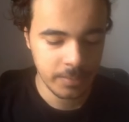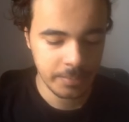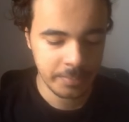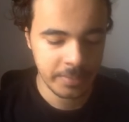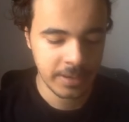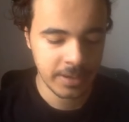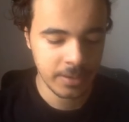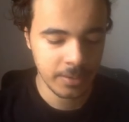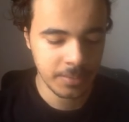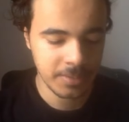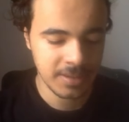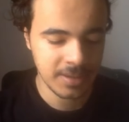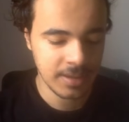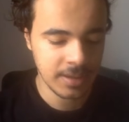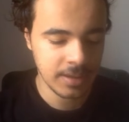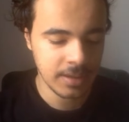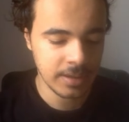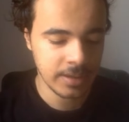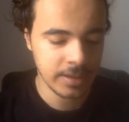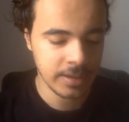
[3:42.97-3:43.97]
picking up
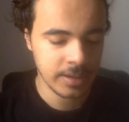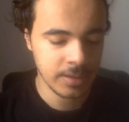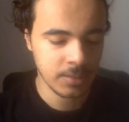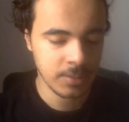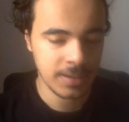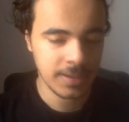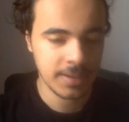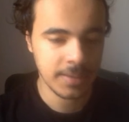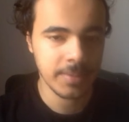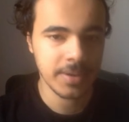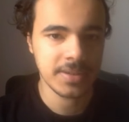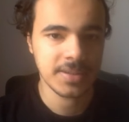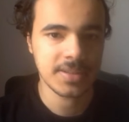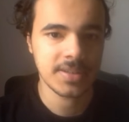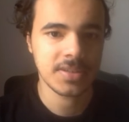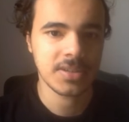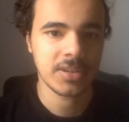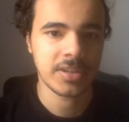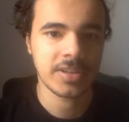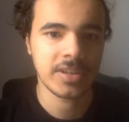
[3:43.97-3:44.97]
the win in the
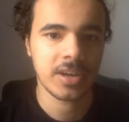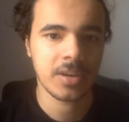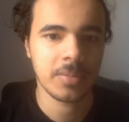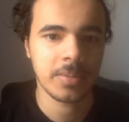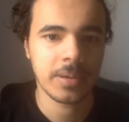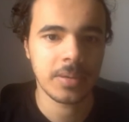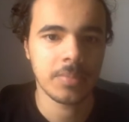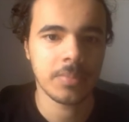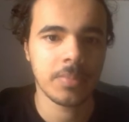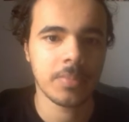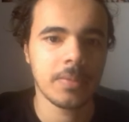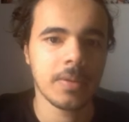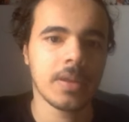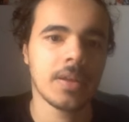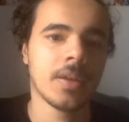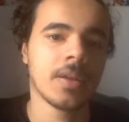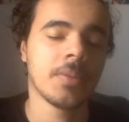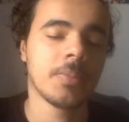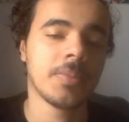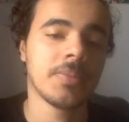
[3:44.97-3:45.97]
Merseyside derby
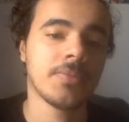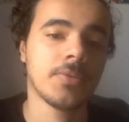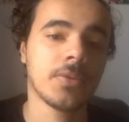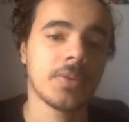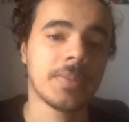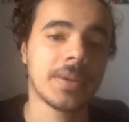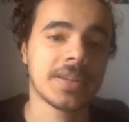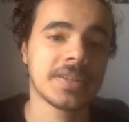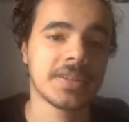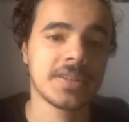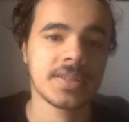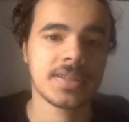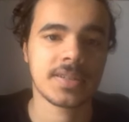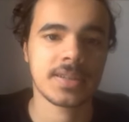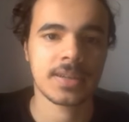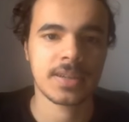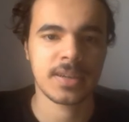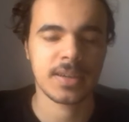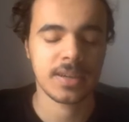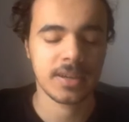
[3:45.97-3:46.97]
before the
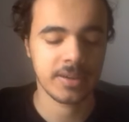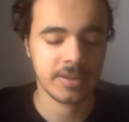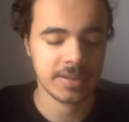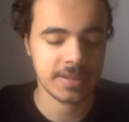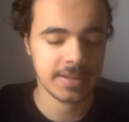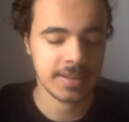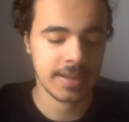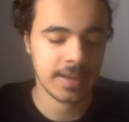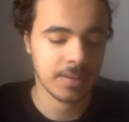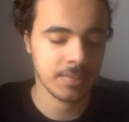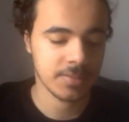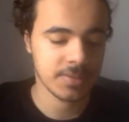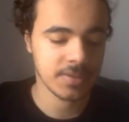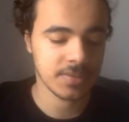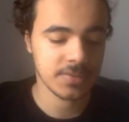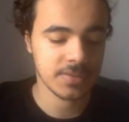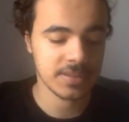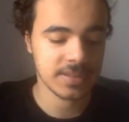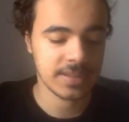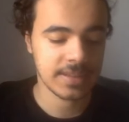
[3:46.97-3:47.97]
Manchester United game was
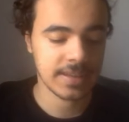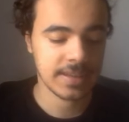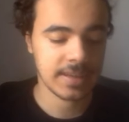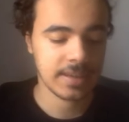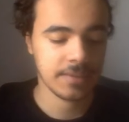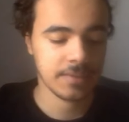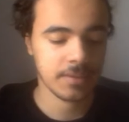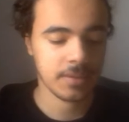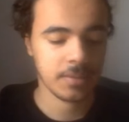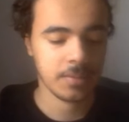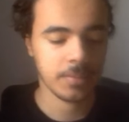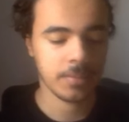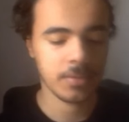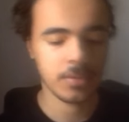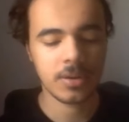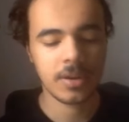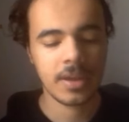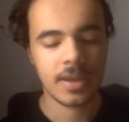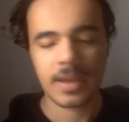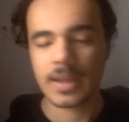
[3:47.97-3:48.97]
obviously key for them,
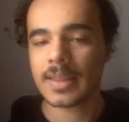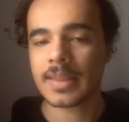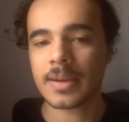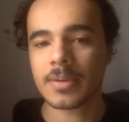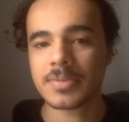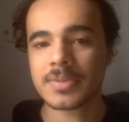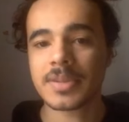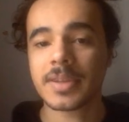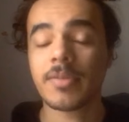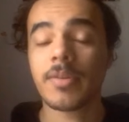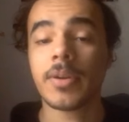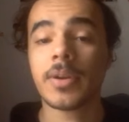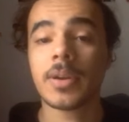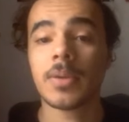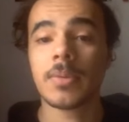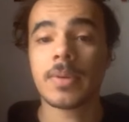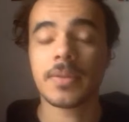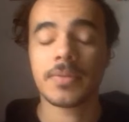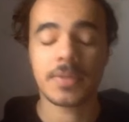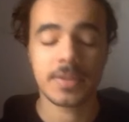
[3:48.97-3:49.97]
but that was their only
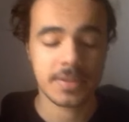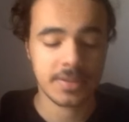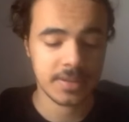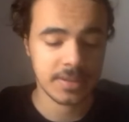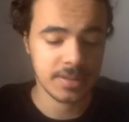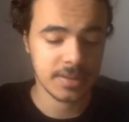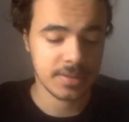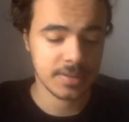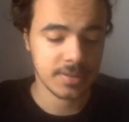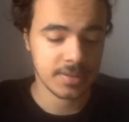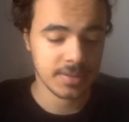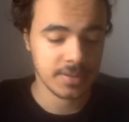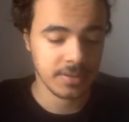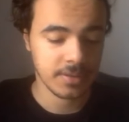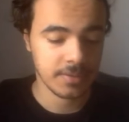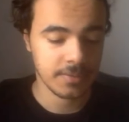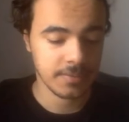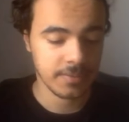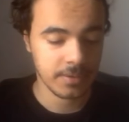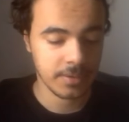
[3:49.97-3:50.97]
win of the season
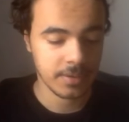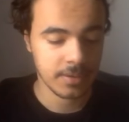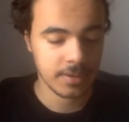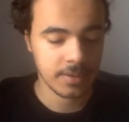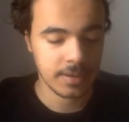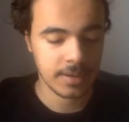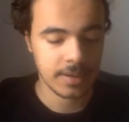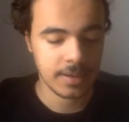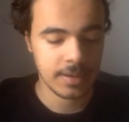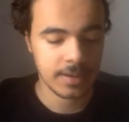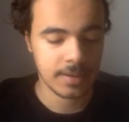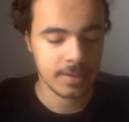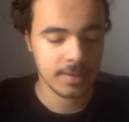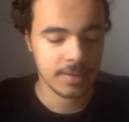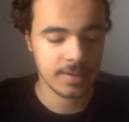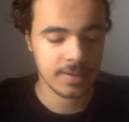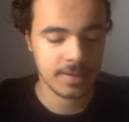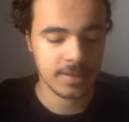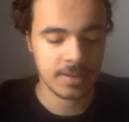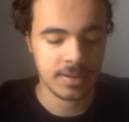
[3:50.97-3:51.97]
so far.
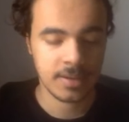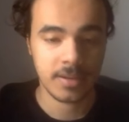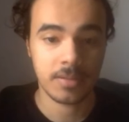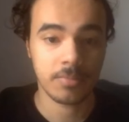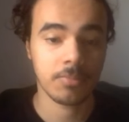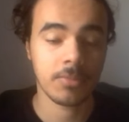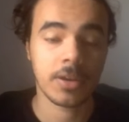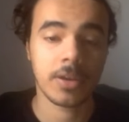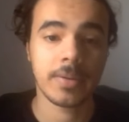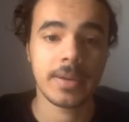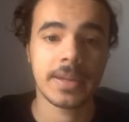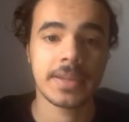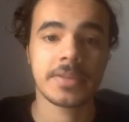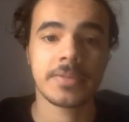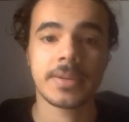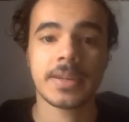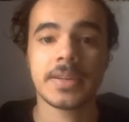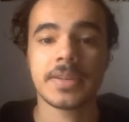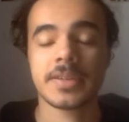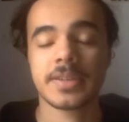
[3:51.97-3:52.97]
And going
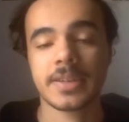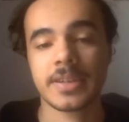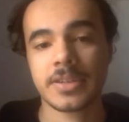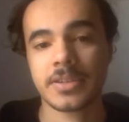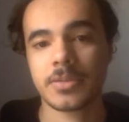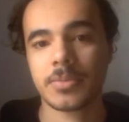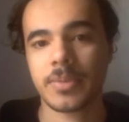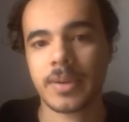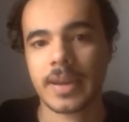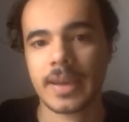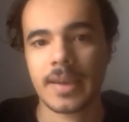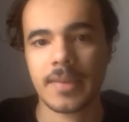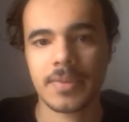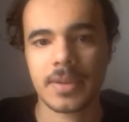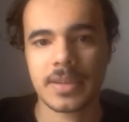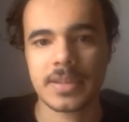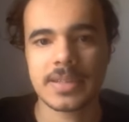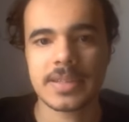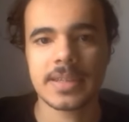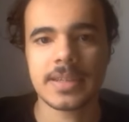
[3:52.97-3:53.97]
into an international break, having
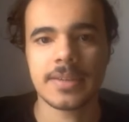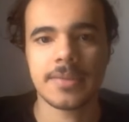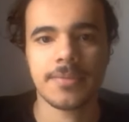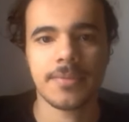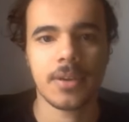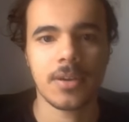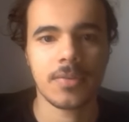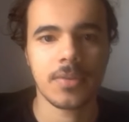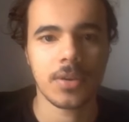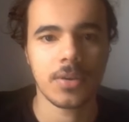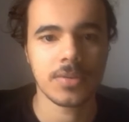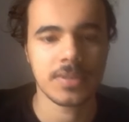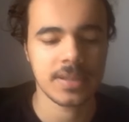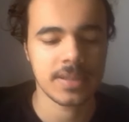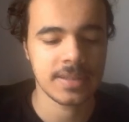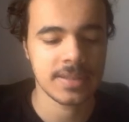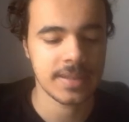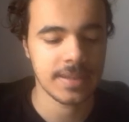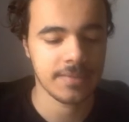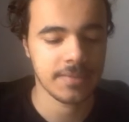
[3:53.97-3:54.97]
conceded 5 goals
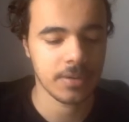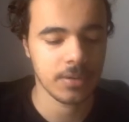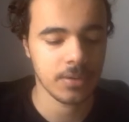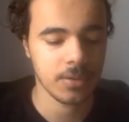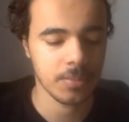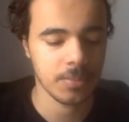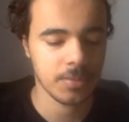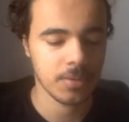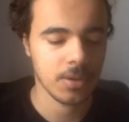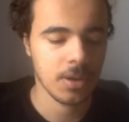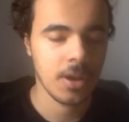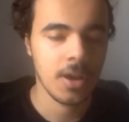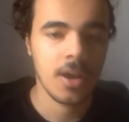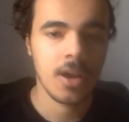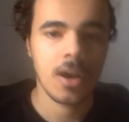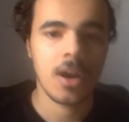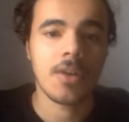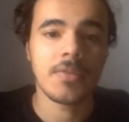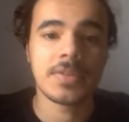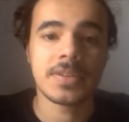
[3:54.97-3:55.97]
is never good. But
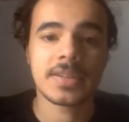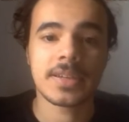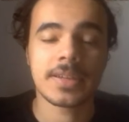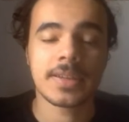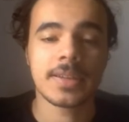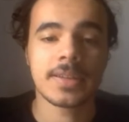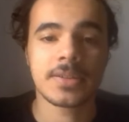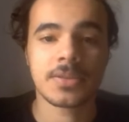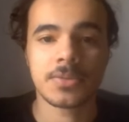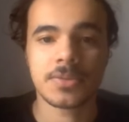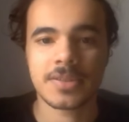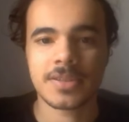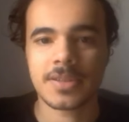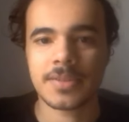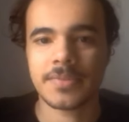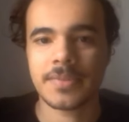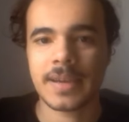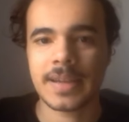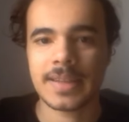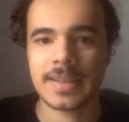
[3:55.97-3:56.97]
obviously, there's also the
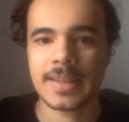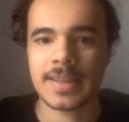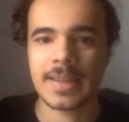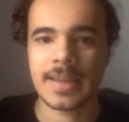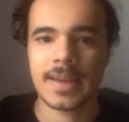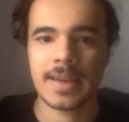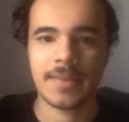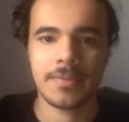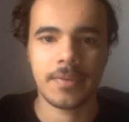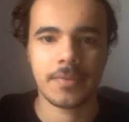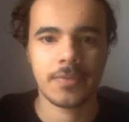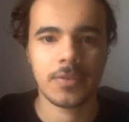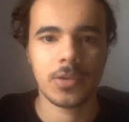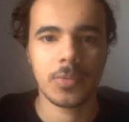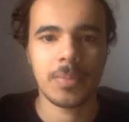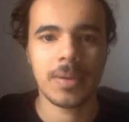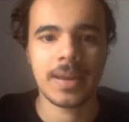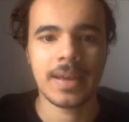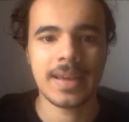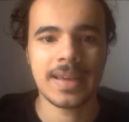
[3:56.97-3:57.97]
fact that they have a few
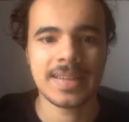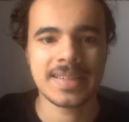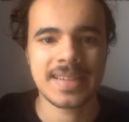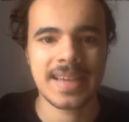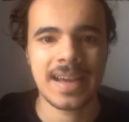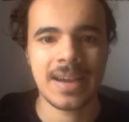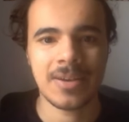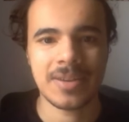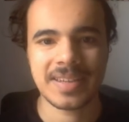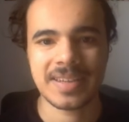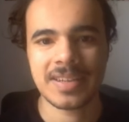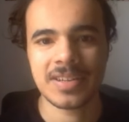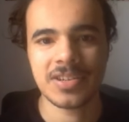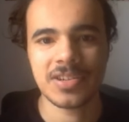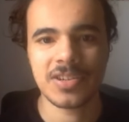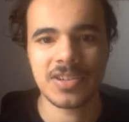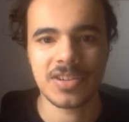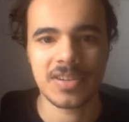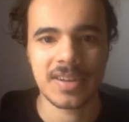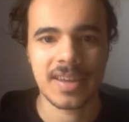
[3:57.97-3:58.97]
players out
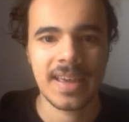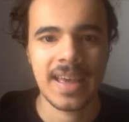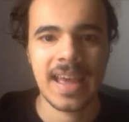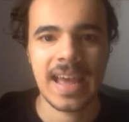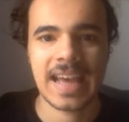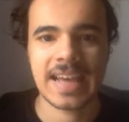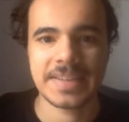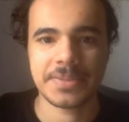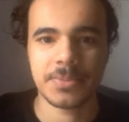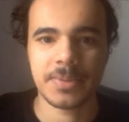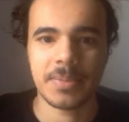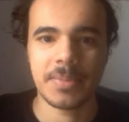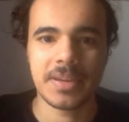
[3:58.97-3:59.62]
injured, as we